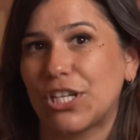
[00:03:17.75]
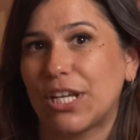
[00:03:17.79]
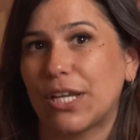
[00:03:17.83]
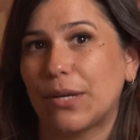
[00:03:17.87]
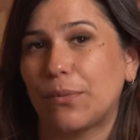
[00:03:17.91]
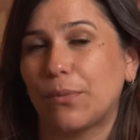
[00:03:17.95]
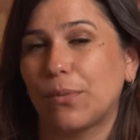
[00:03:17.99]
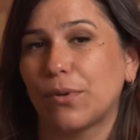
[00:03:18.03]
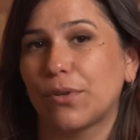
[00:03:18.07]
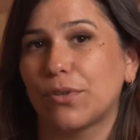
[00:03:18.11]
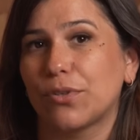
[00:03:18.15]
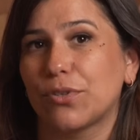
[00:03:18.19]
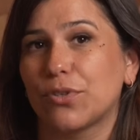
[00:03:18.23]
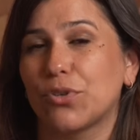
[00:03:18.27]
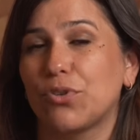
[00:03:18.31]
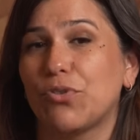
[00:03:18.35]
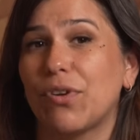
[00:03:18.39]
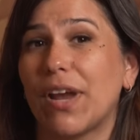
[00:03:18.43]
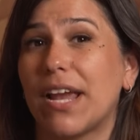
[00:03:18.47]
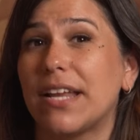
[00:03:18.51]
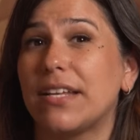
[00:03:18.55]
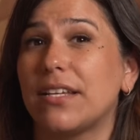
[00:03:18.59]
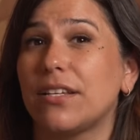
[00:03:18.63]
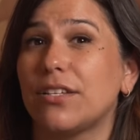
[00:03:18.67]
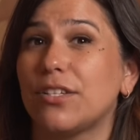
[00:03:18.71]
It was
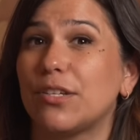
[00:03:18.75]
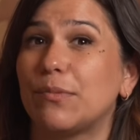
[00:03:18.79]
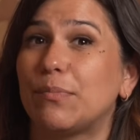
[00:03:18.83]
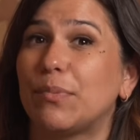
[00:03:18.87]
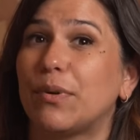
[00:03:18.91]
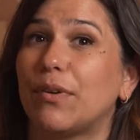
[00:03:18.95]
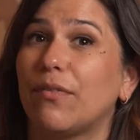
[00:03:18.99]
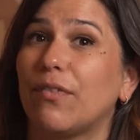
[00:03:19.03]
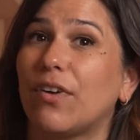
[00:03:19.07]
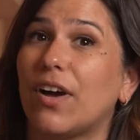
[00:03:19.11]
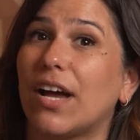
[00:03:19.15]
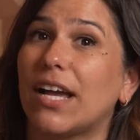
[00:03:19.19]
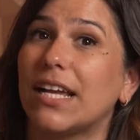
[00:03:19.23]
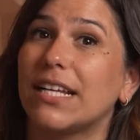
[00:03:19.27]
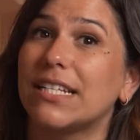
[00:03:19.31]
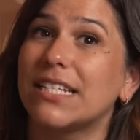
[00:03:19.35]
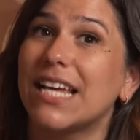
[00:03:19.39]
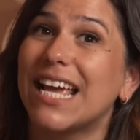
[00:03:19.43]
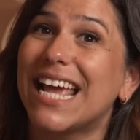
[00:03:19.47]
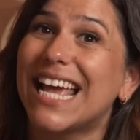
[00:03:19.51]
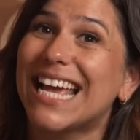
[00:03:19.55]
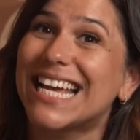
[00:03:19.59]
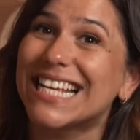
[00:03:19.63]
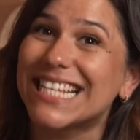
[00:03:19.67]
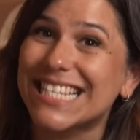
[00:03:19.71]
created to provide
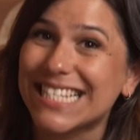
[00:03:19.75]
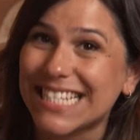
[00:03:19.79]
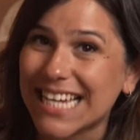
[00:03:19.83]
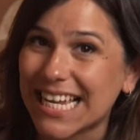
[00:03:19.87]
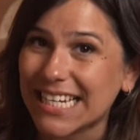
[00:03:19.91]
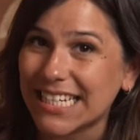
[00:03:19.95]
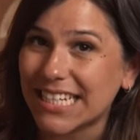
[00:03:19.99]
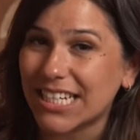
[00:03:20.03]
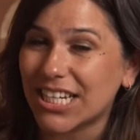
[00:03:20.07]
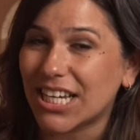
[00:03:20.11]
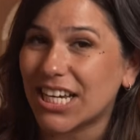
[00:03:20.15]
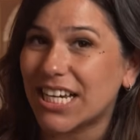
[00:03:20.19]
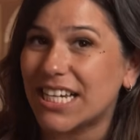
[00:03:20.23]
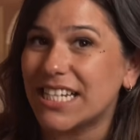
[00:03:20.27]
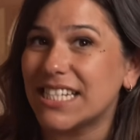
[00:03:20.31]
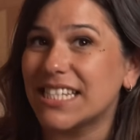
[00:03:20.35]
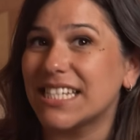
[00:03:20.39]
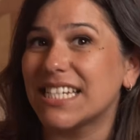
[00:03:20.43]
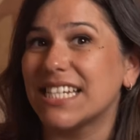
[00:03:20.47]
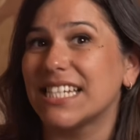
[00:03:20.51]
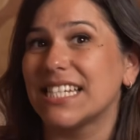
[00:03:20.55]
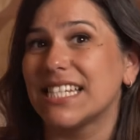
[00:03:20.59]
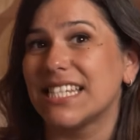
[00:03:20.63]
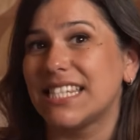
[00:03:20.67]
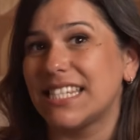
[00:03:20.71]
a standardized,
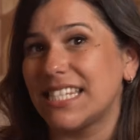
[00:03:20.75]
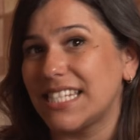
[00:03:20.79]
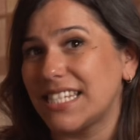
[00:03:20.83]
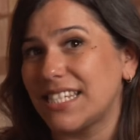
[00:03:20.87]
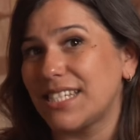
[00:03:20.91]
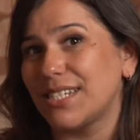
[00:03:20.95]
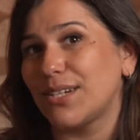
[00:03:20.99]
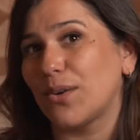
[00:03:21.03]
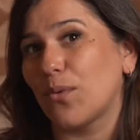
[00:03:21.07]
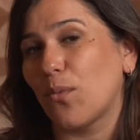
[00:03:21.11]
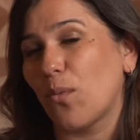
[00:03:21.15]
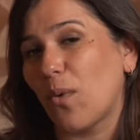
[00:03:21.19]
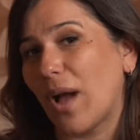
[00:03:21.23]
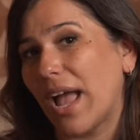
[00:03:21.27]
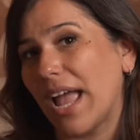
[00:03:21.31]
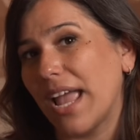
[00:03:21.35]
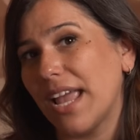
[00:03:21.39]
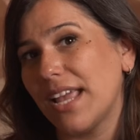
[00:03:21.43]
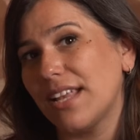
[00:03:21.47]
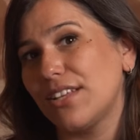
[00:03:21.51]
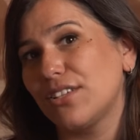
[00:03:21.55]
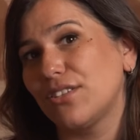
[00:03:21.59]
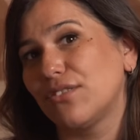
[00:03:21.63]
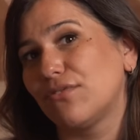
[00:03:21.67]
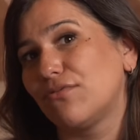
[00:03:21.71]
consistent
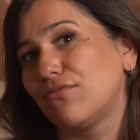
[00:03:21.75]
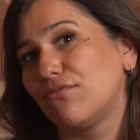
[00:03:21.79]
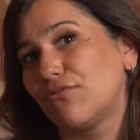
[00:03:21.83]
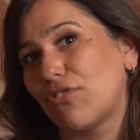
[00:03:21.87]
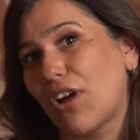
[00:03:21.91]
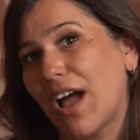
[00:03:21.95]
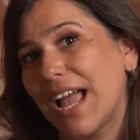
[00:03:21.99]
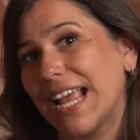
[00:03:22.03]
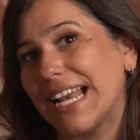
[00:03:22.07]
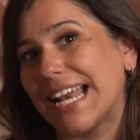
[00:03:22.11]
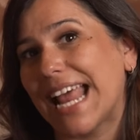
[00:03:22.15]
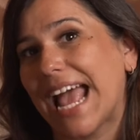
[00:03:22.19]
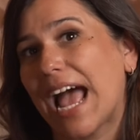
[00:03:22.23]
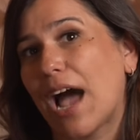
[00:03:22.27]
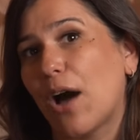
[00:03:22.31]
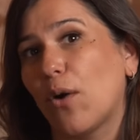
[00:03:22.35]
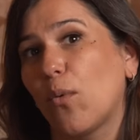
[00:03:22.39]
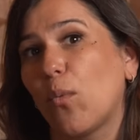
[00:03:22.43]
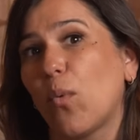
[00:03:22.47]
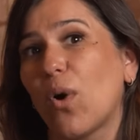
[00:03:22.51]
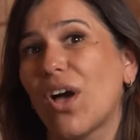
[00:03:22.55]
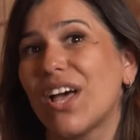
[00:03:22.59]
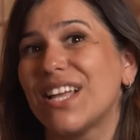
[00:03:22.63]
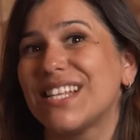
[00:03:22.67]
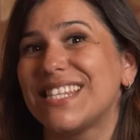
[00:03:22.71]
way to write how
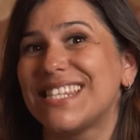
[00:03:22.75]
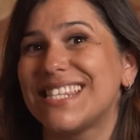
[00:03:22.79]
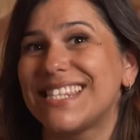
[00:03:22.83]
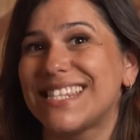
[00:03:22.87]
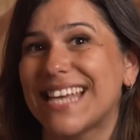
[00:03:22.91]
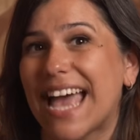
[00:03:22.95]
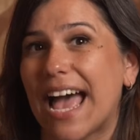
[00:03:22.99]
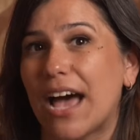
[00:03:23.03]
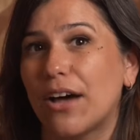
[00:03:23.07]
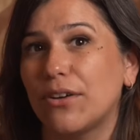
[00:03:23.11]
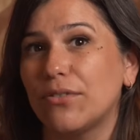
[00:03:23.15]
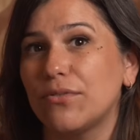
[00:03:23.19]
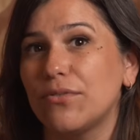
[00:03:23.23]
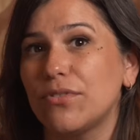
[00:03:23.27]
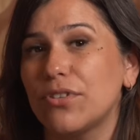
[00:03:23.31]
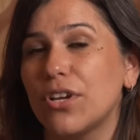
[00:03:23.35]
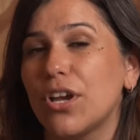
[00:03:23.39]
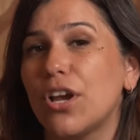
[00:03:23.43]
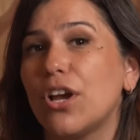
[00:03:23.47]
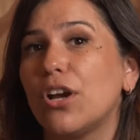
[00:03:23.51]
words sound,